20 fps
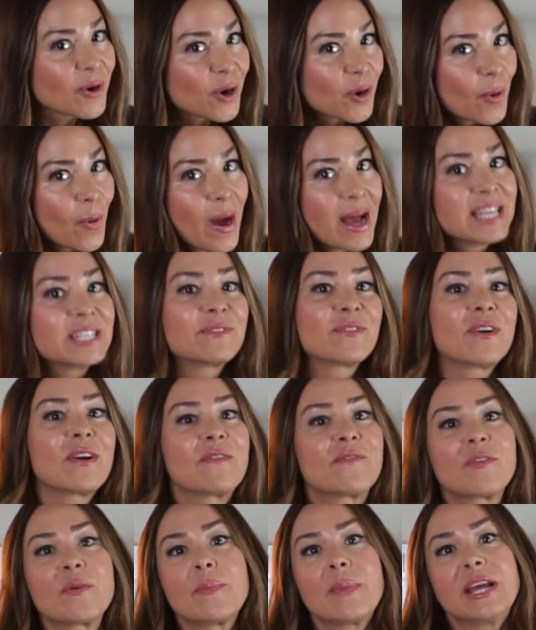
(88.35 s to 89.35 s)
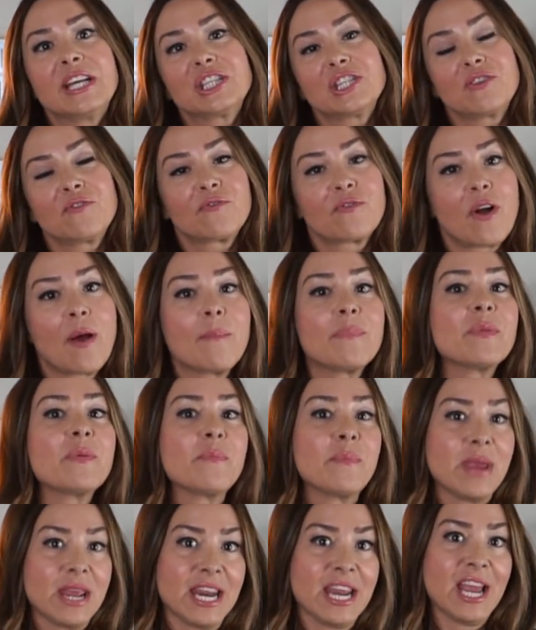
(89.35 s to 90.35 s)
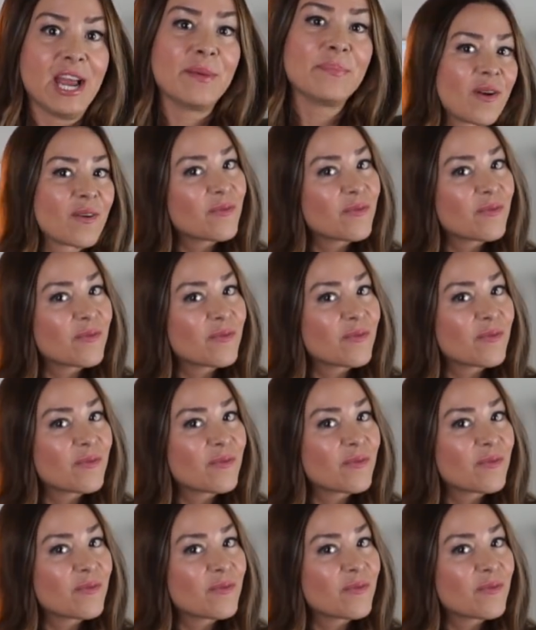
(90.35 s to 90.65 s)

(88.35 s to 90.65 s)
requests for information from the media.